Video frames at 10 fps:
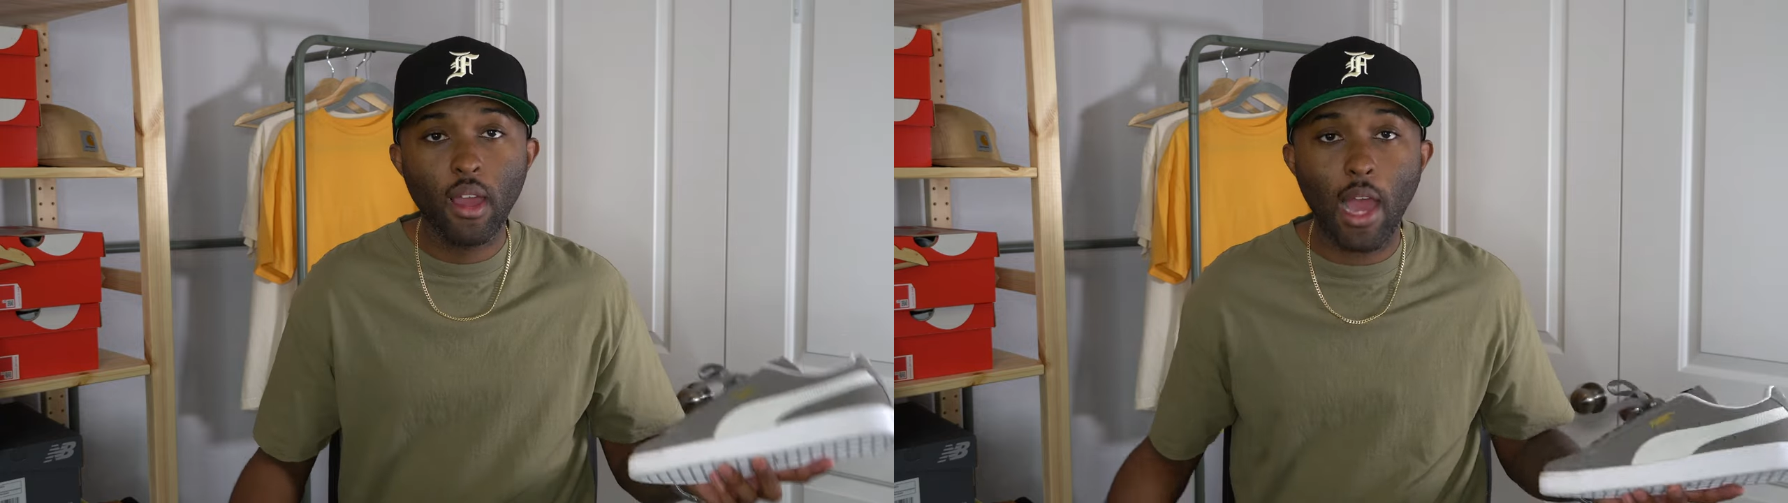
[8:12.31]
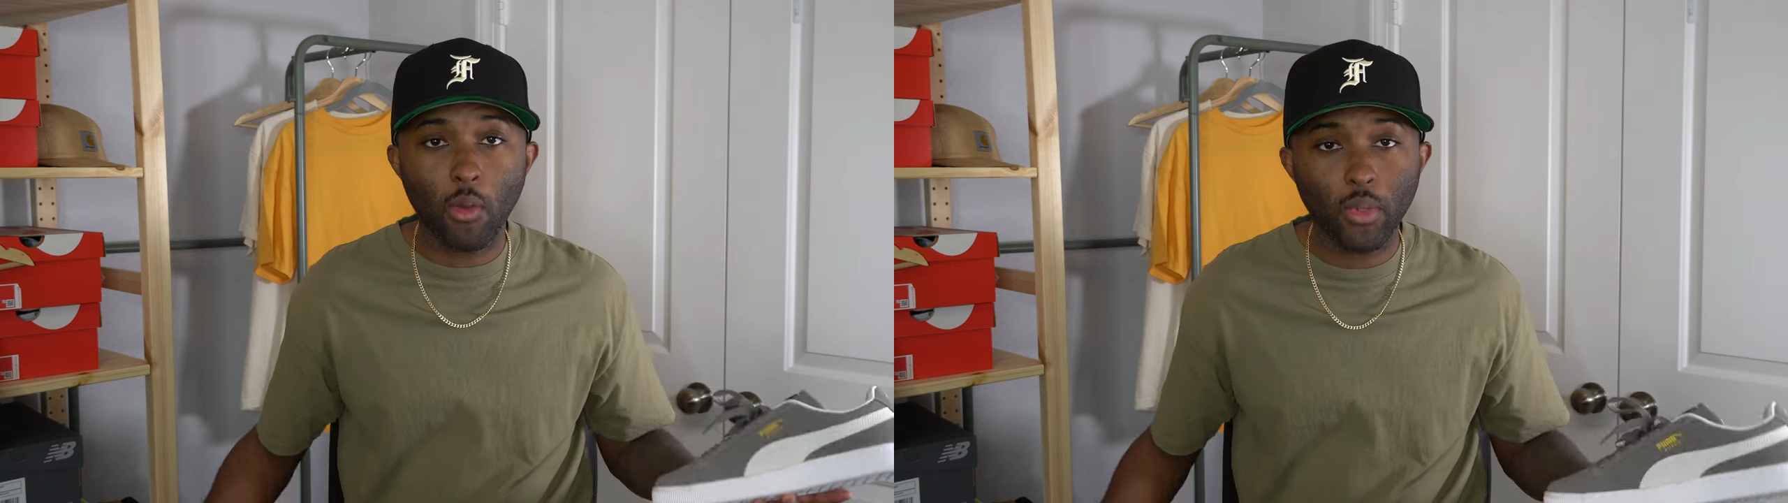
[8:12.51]

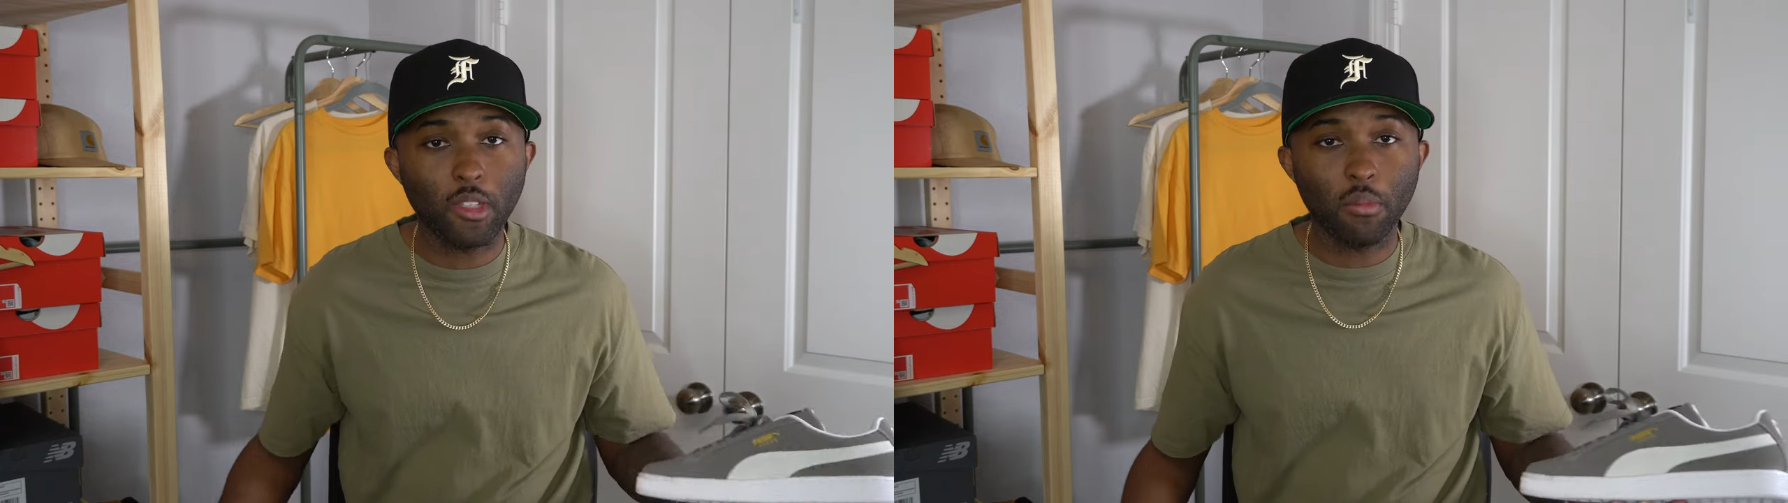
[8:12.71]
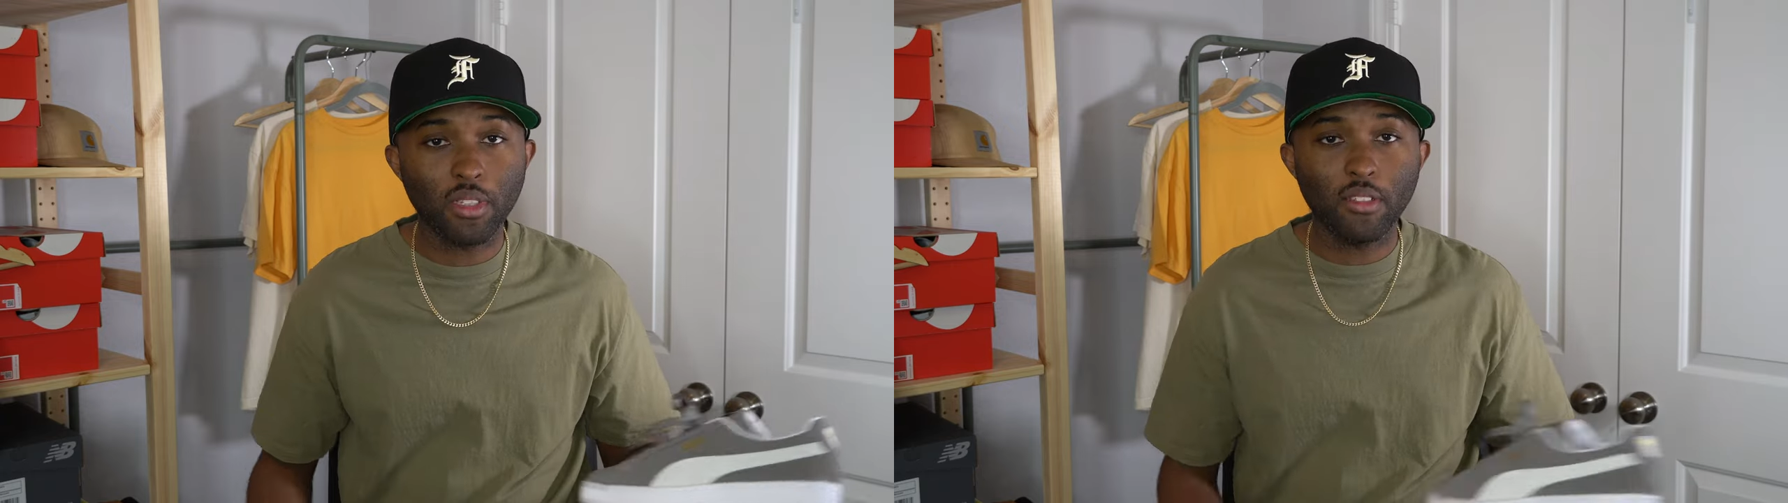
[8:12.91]
I
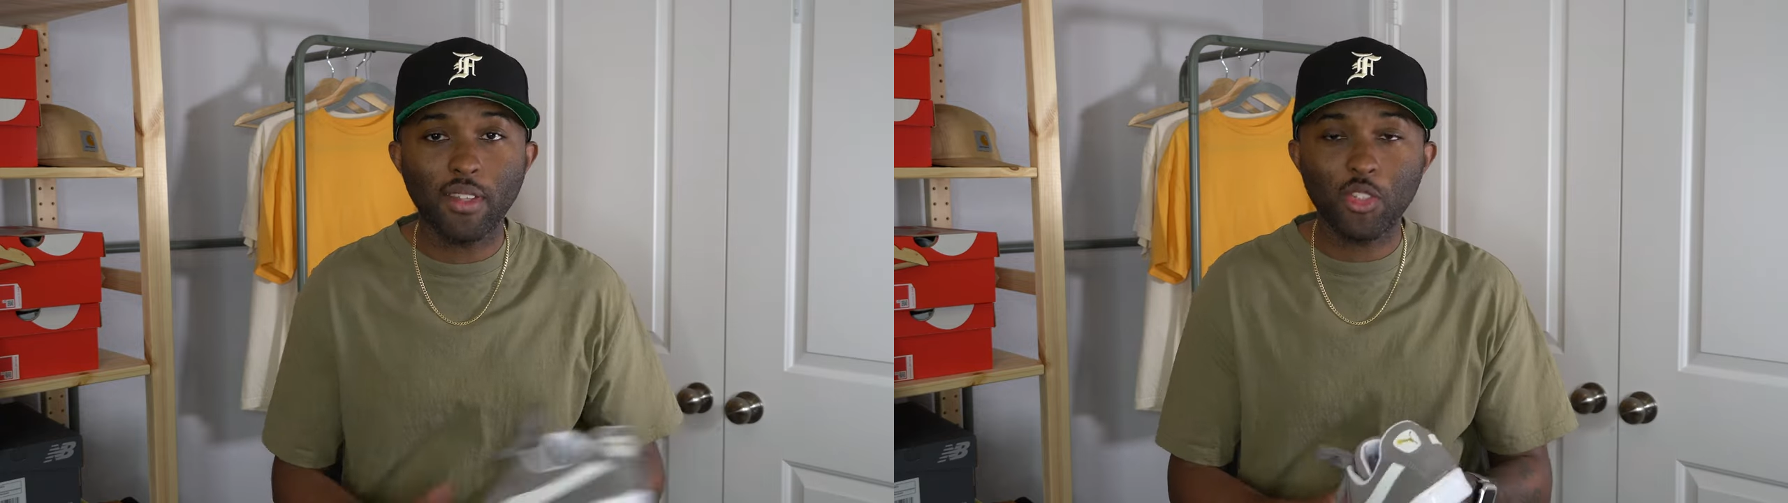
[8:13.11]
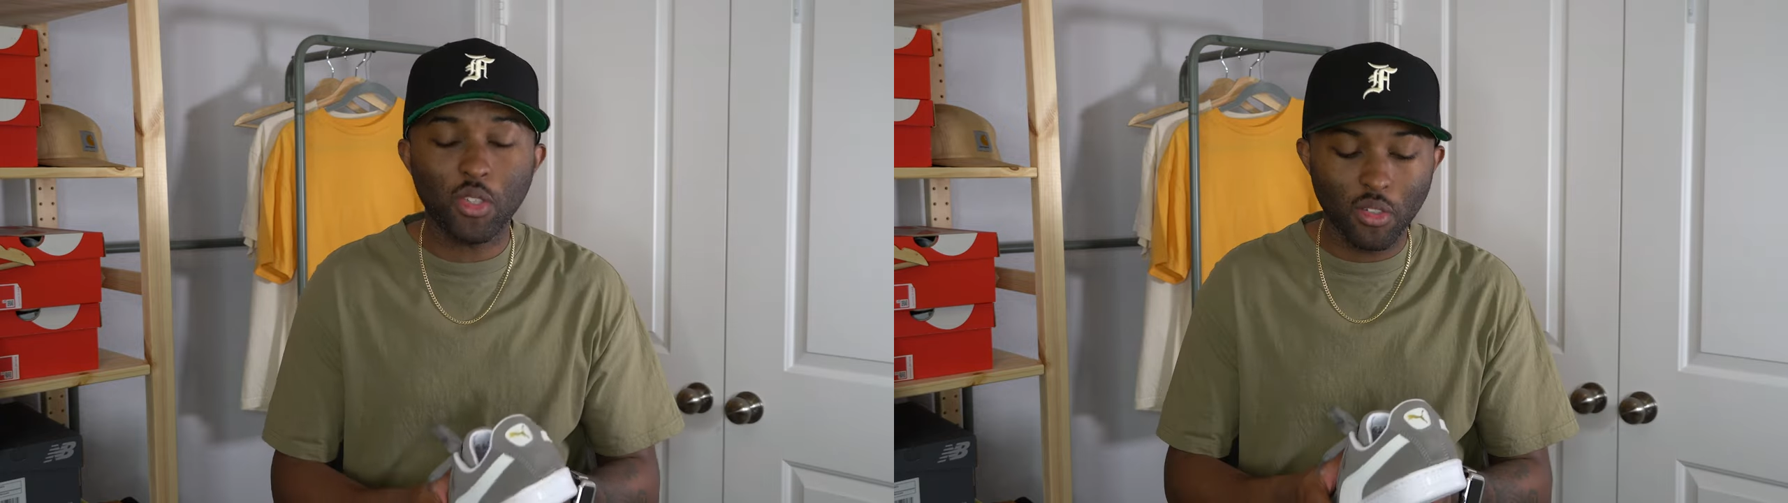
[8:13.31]
really believe
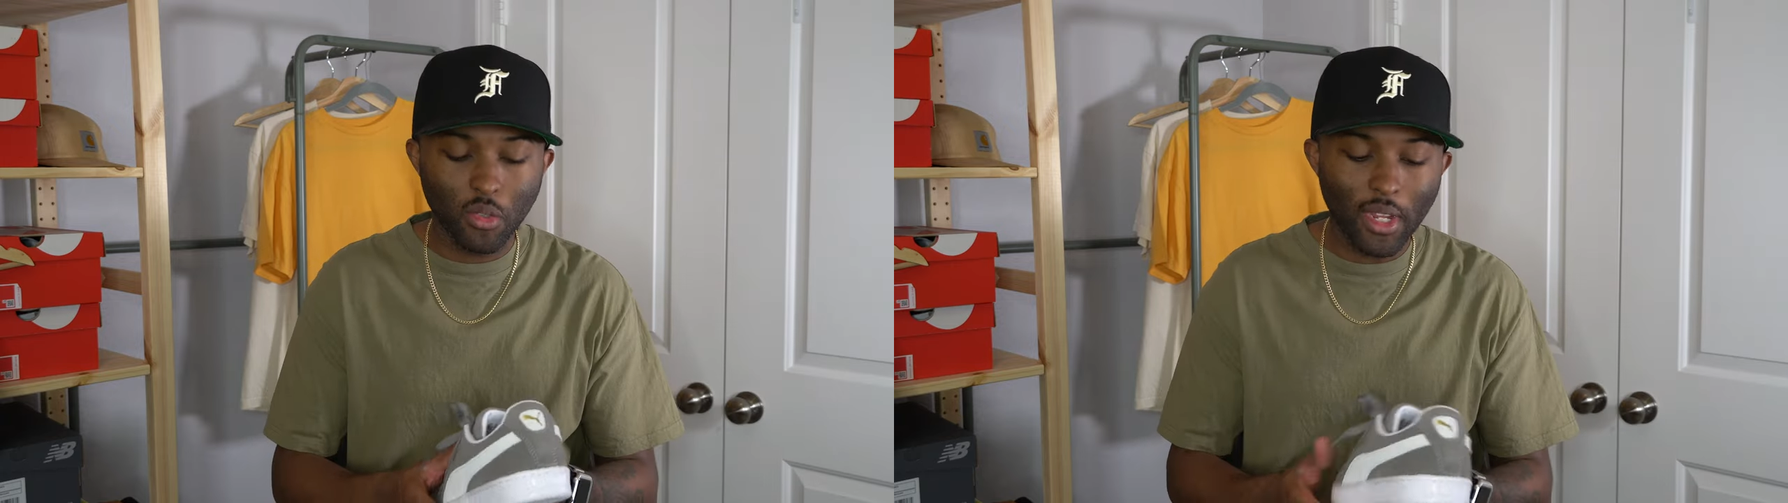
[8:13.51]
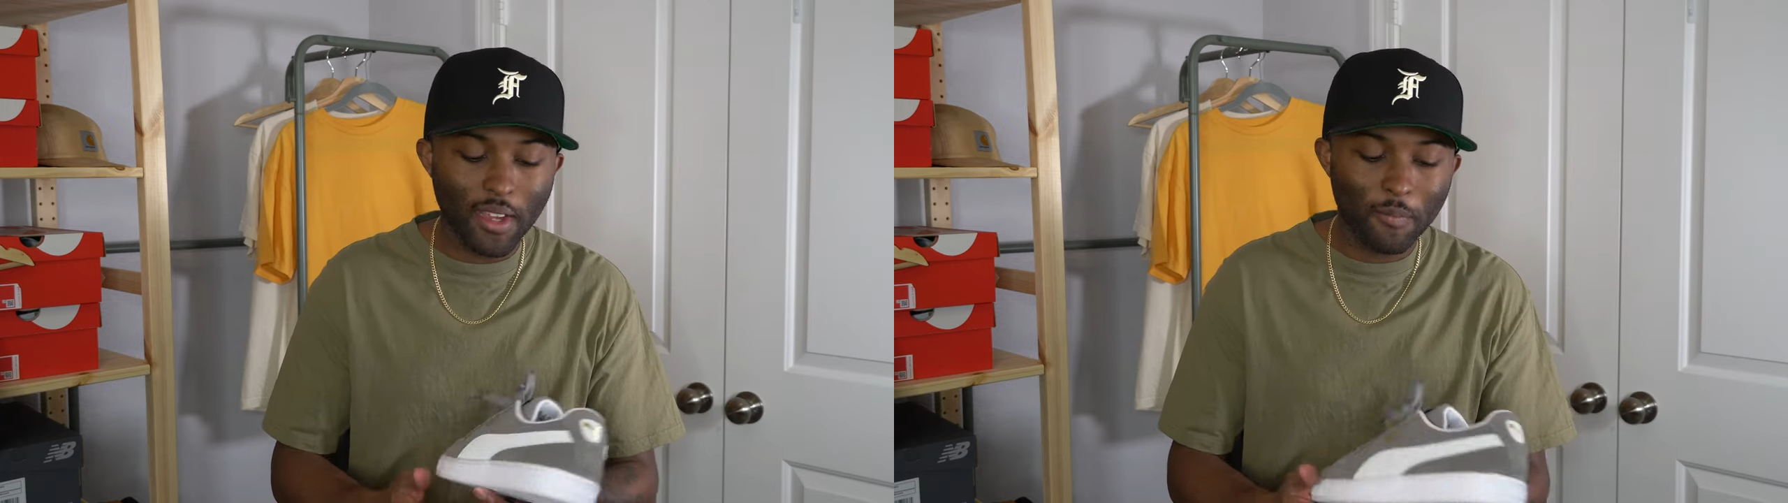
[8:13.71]
that you can
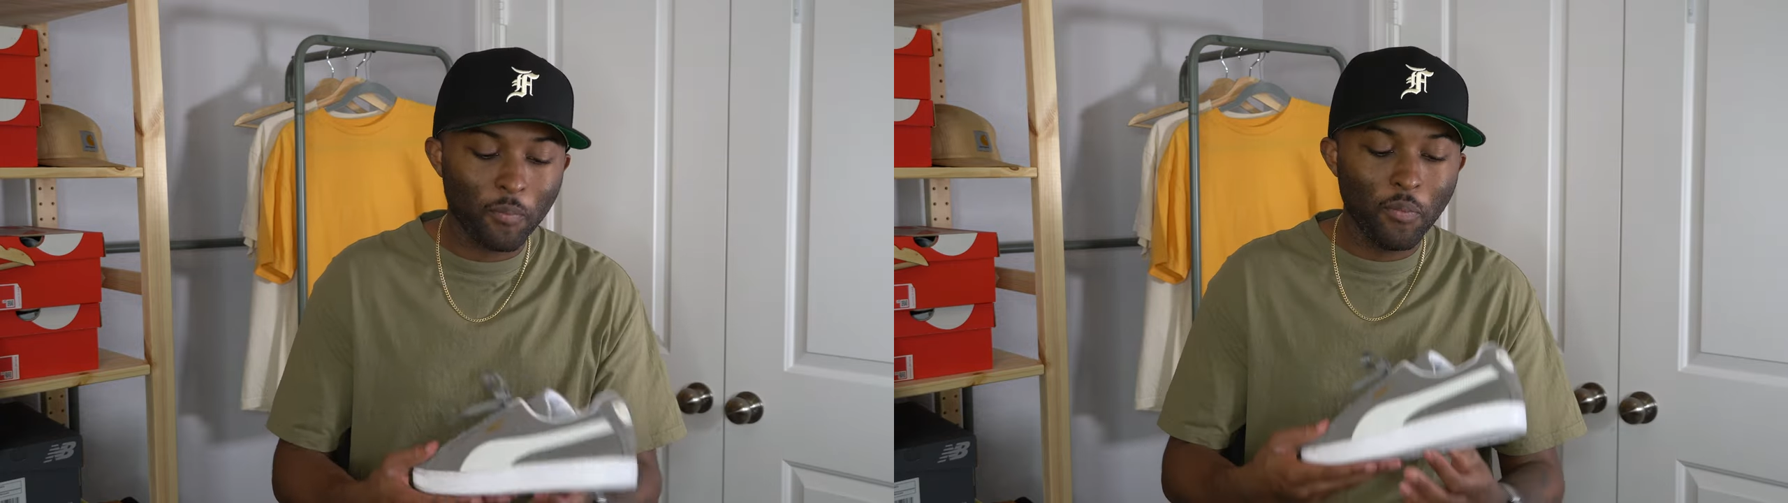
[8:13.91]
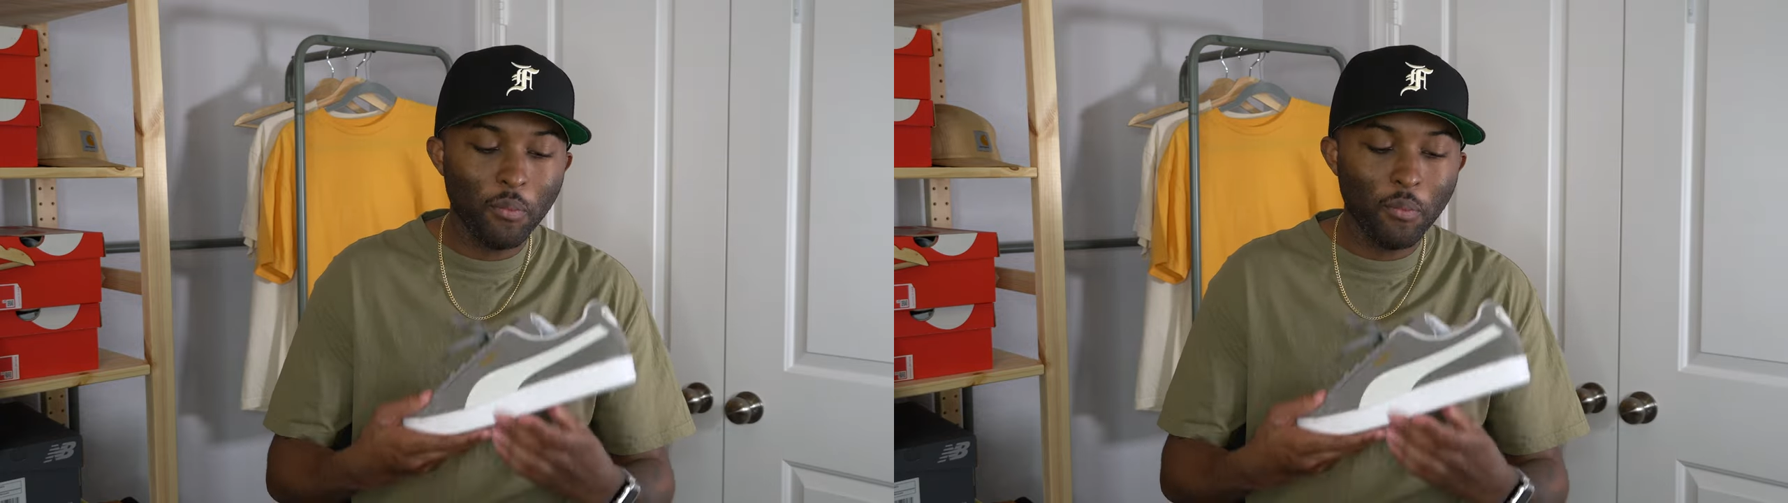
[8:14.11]
do that.